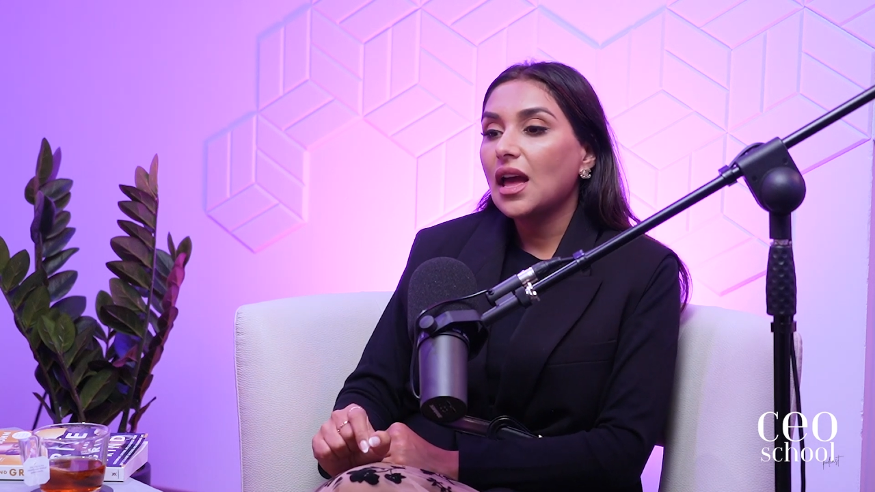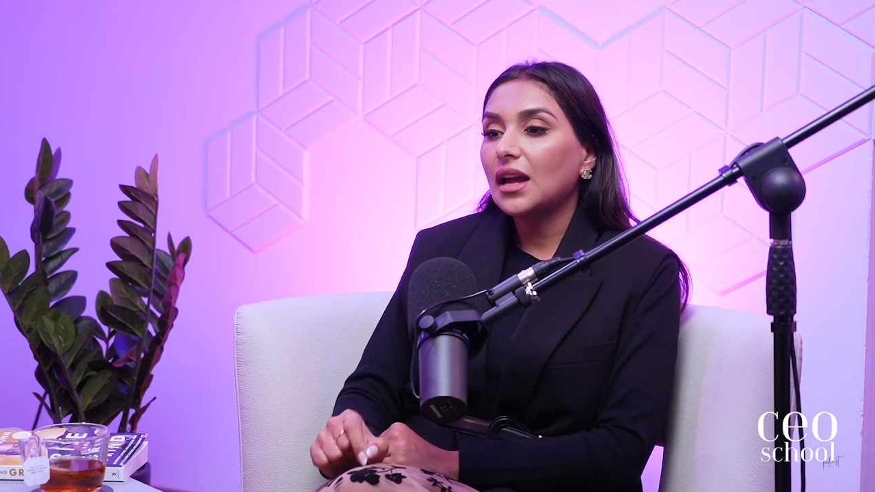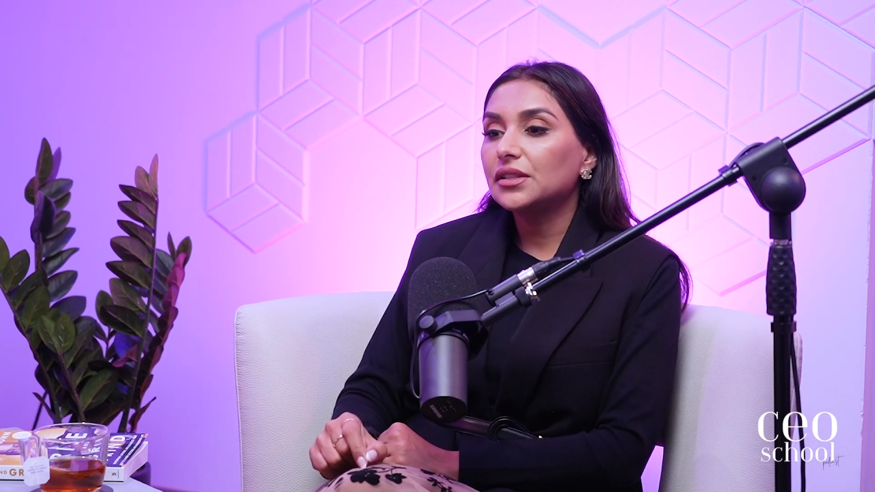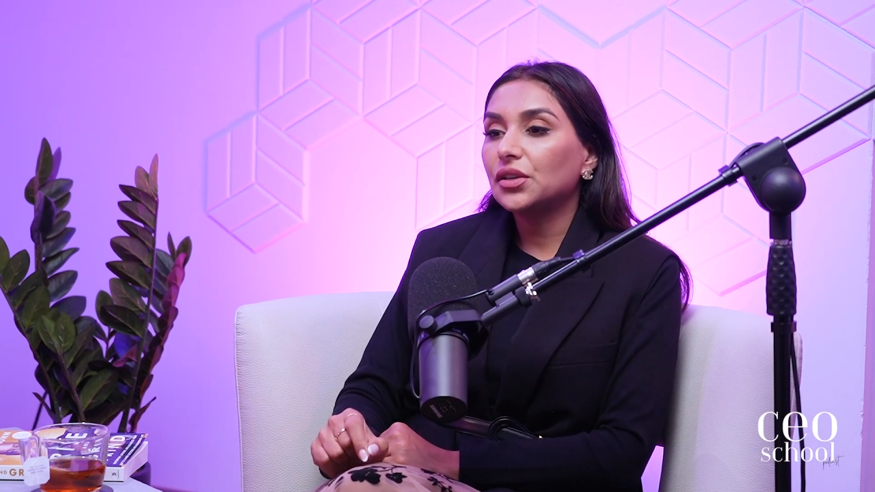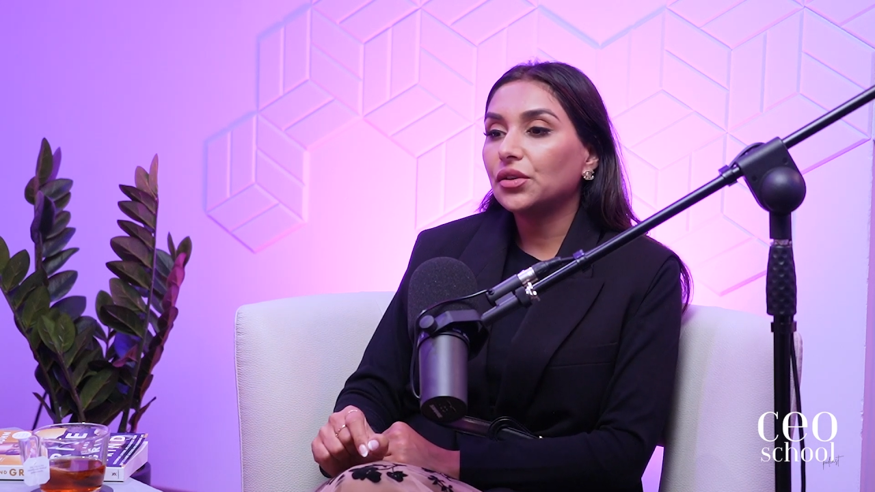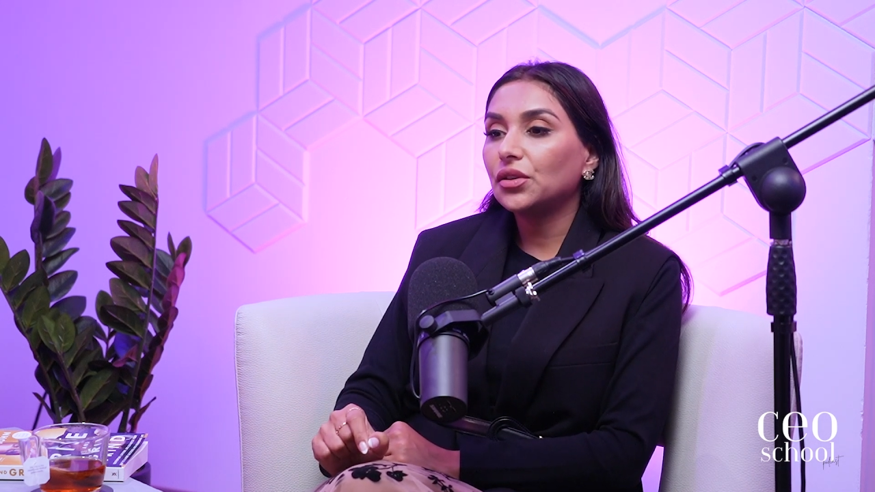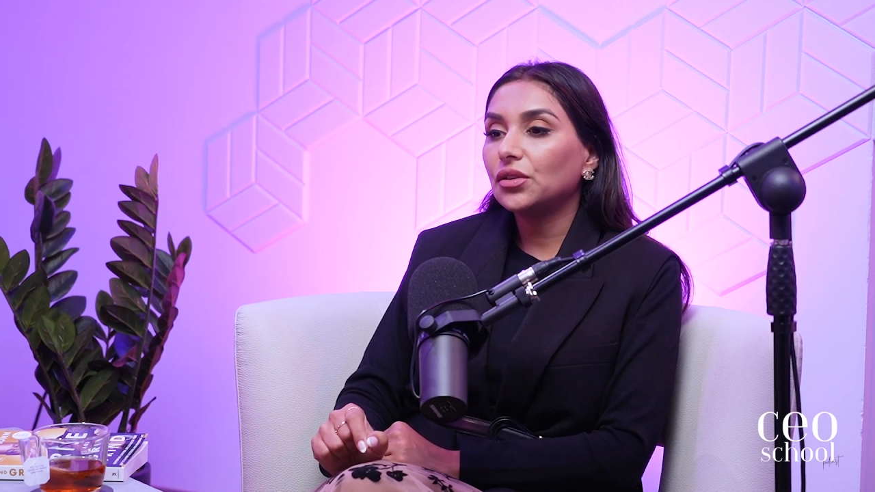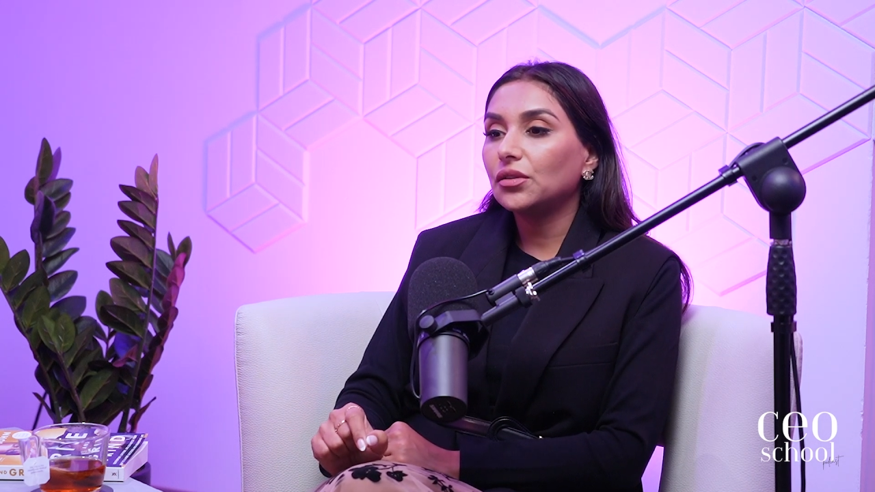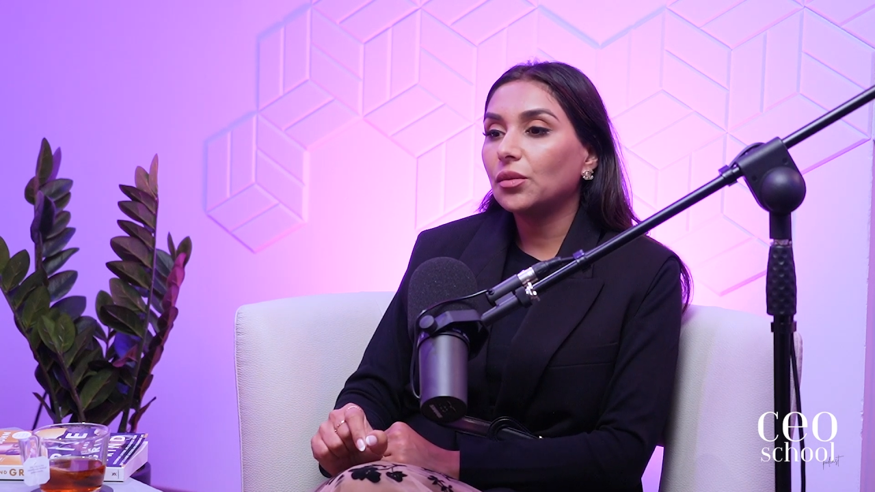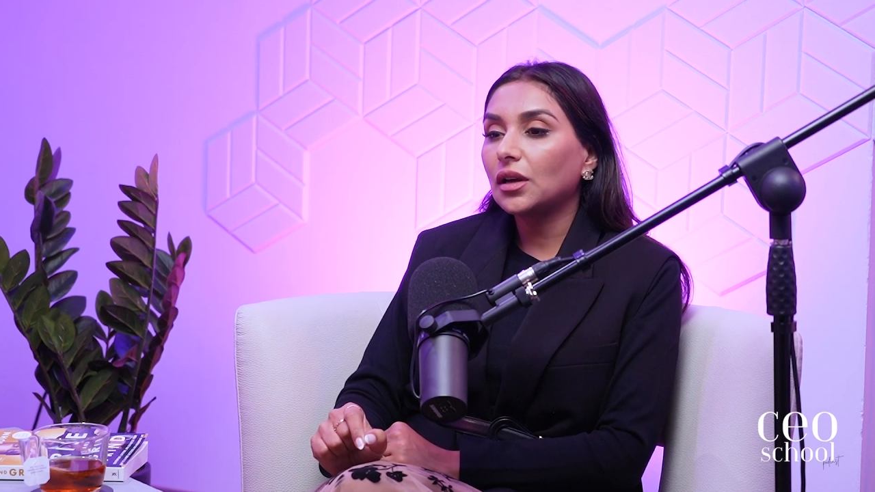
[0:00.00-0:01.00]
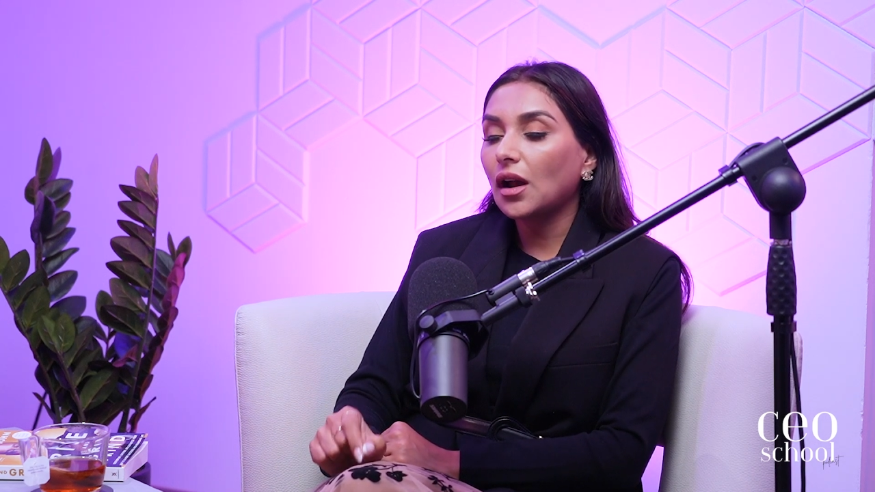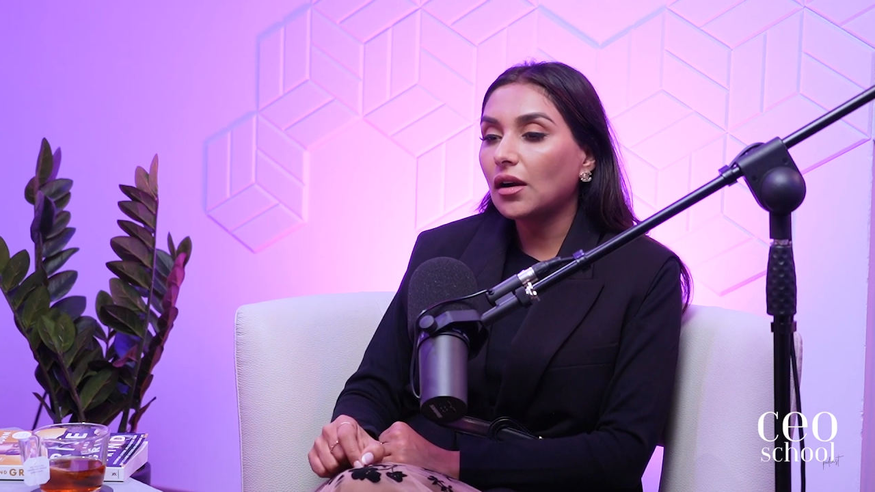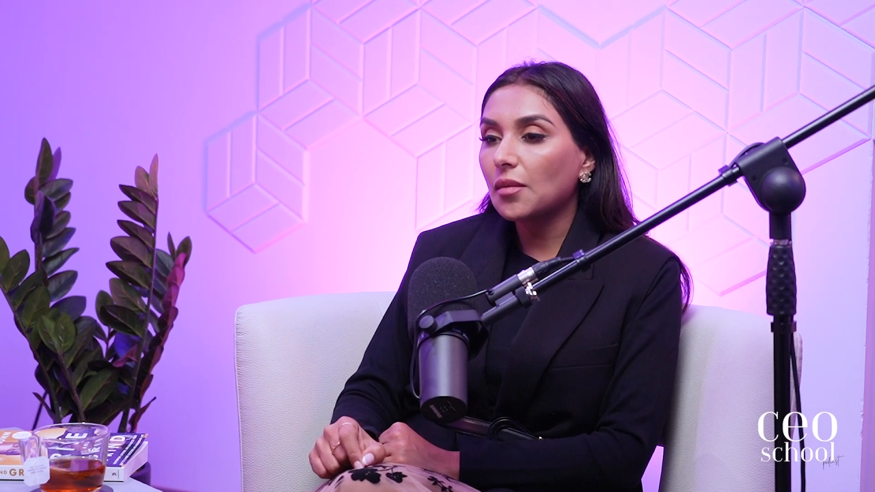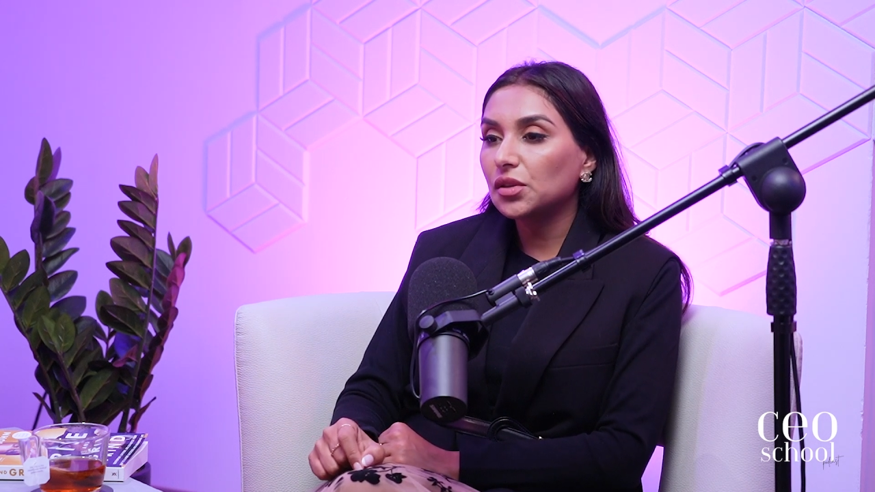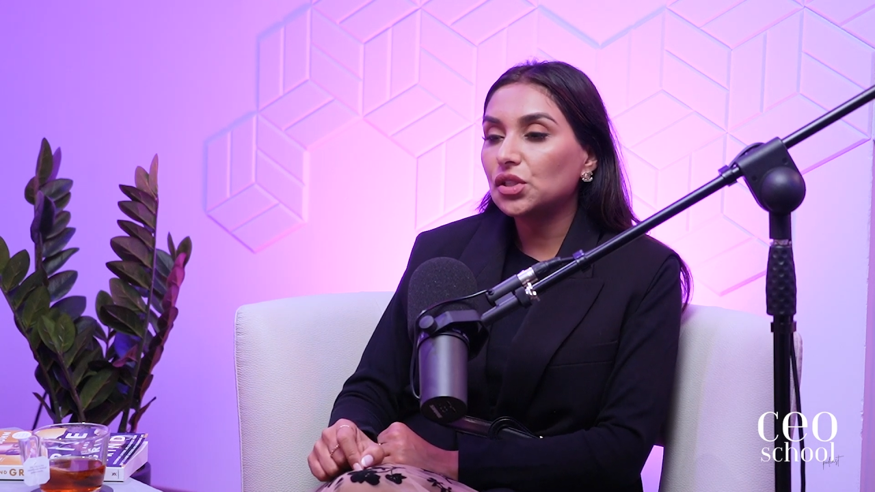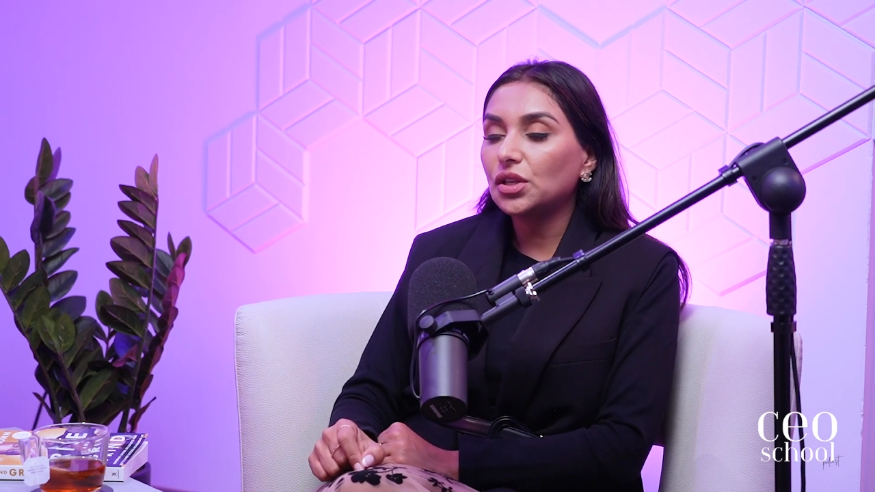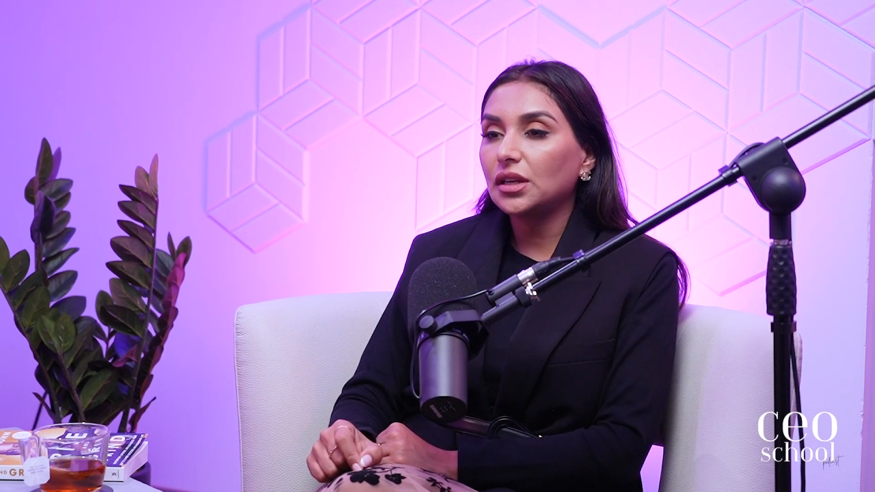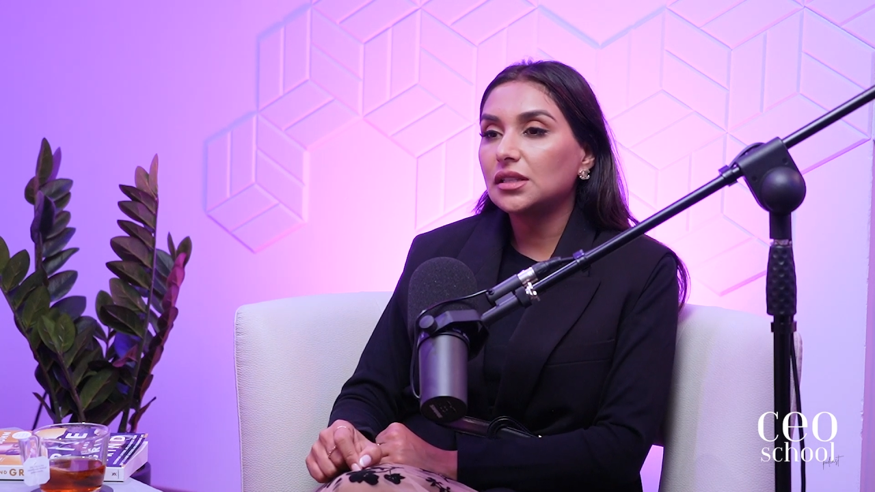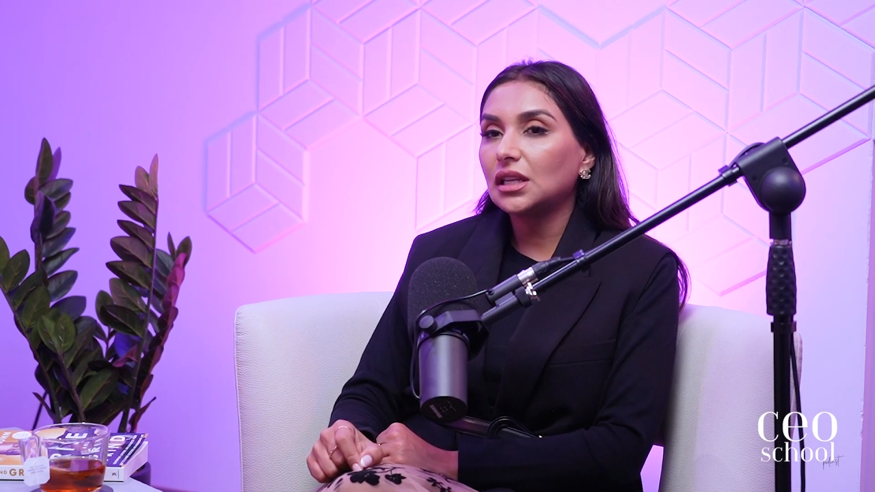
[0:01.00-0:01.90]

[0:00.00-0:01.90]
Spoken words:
And so we got an opportunity